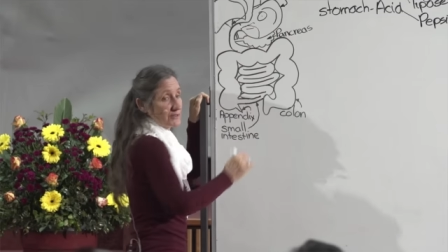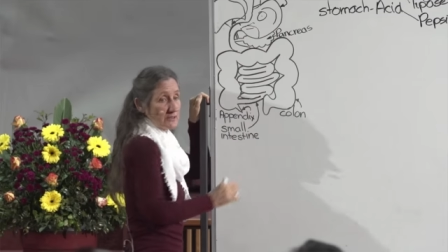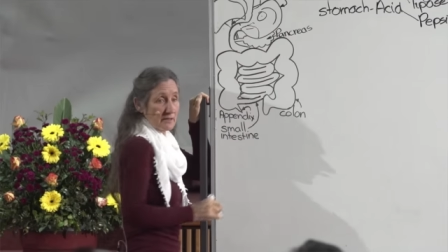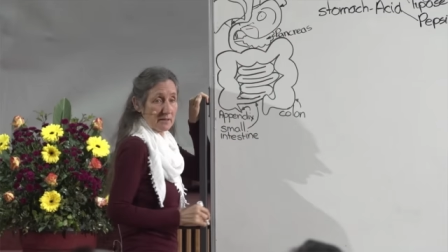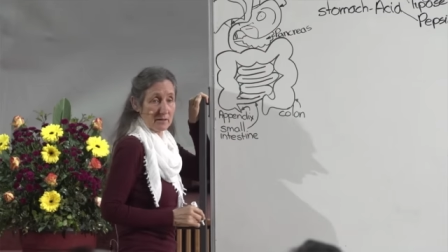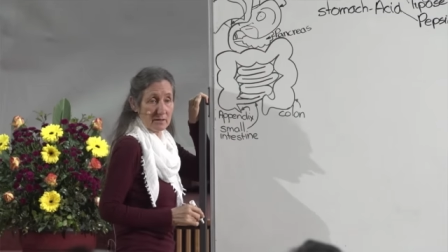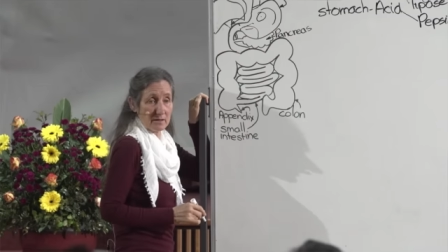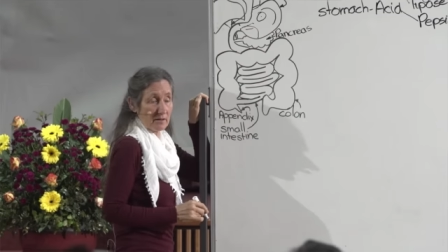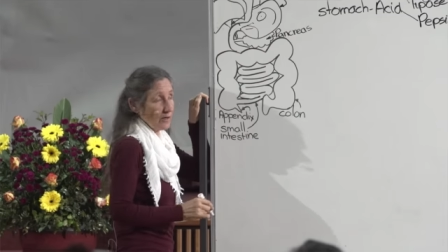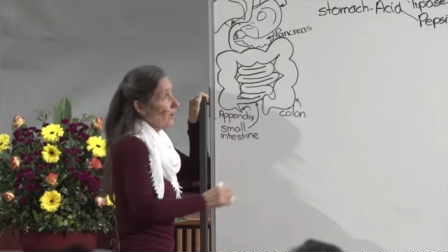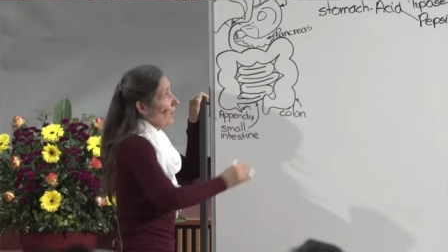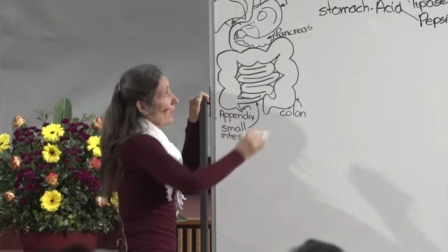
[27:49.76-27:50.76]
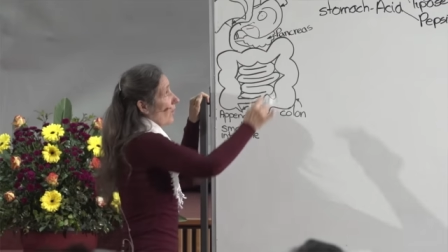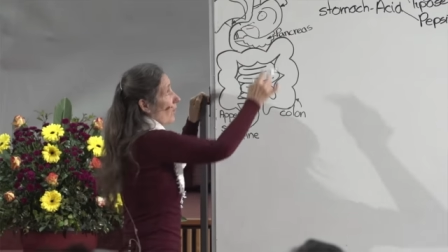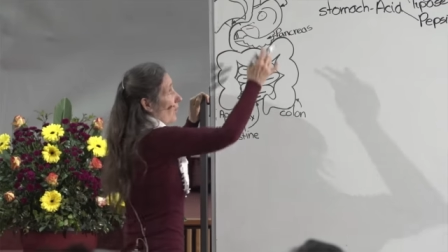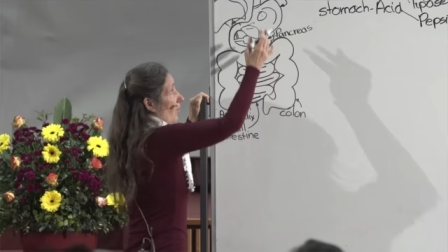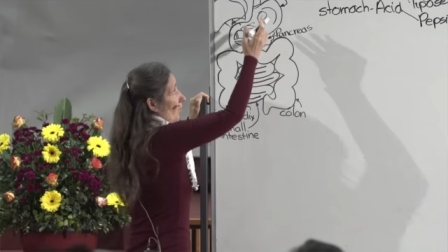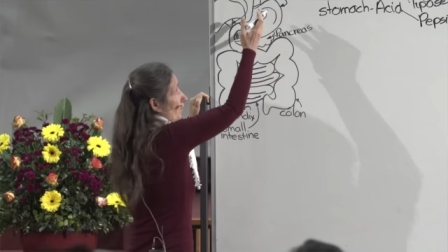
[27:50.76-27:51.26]
of tea
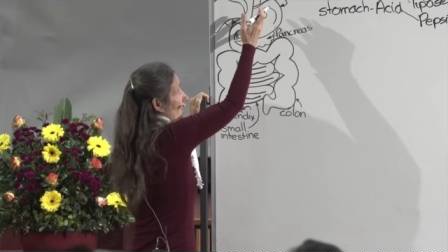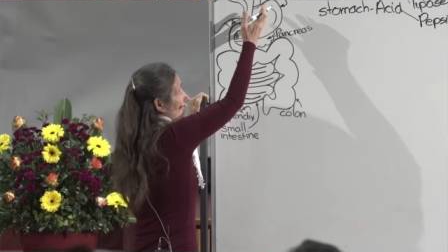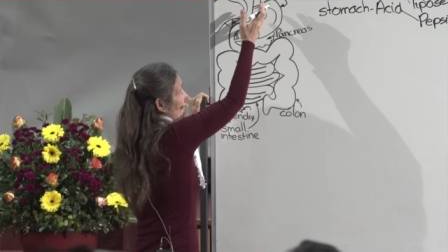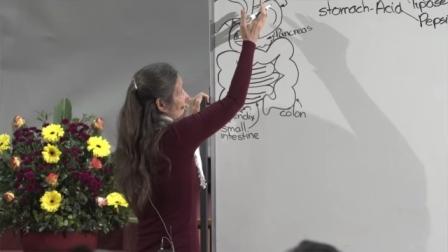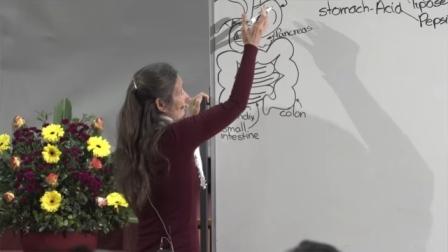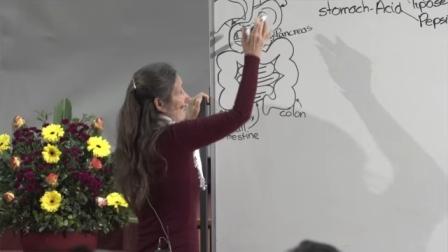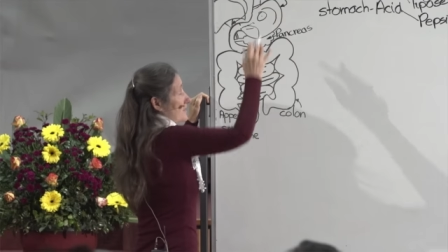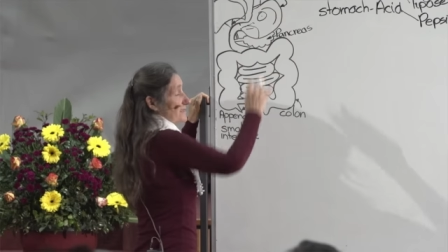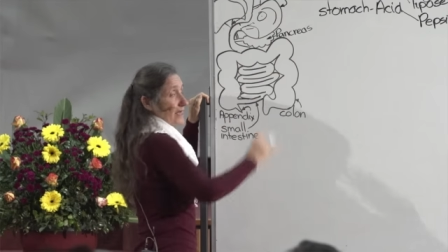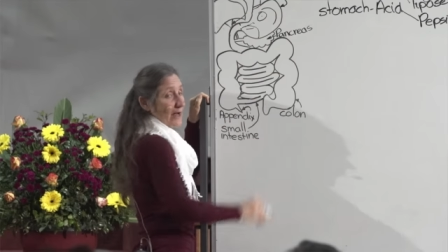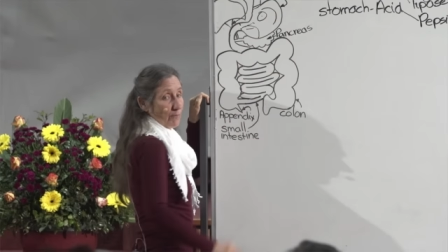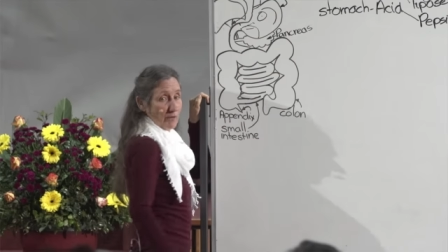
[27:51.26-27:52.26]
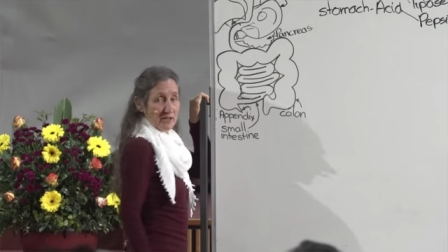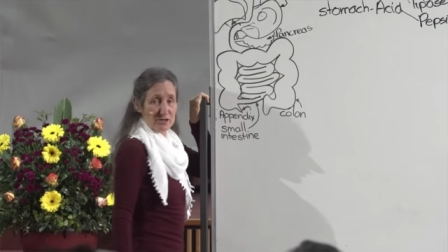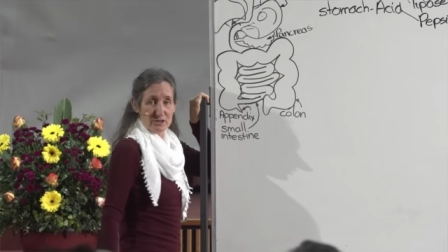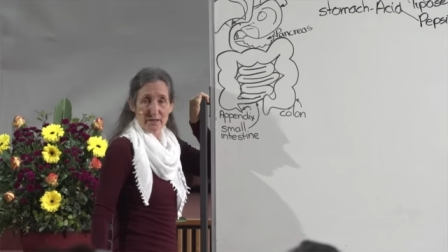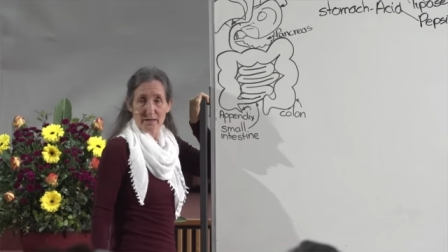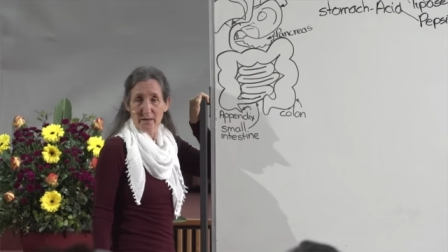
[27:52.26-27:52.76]
or a
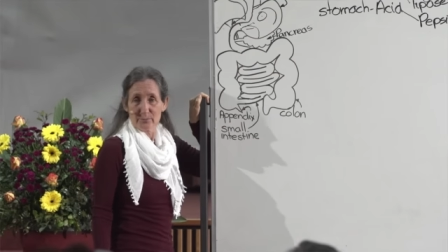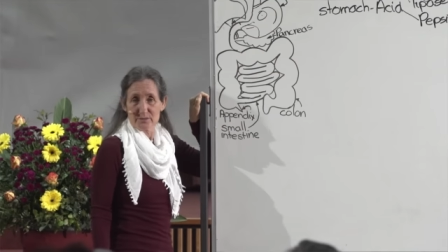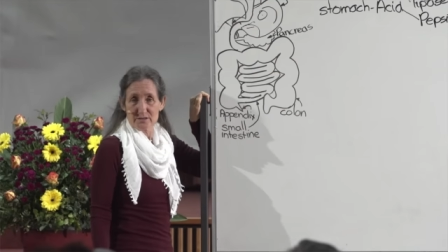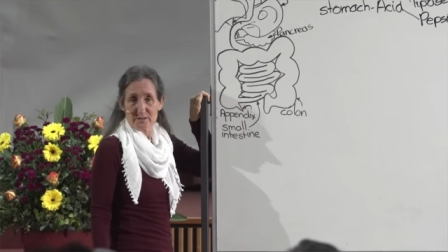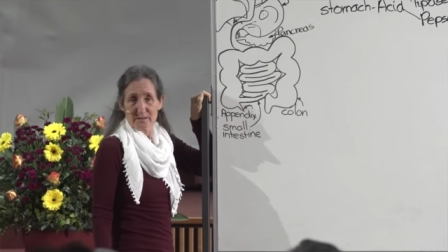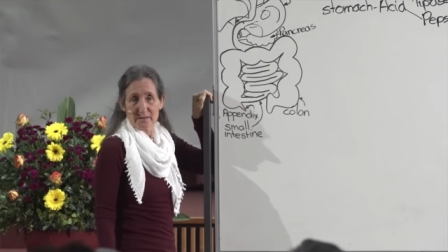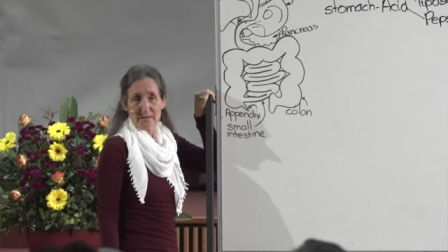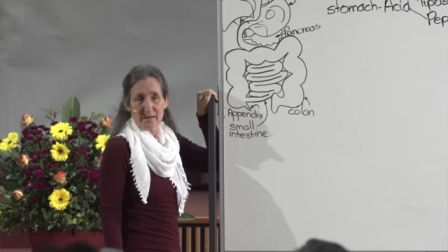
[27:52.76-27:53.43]
sandwich and a cup of tea.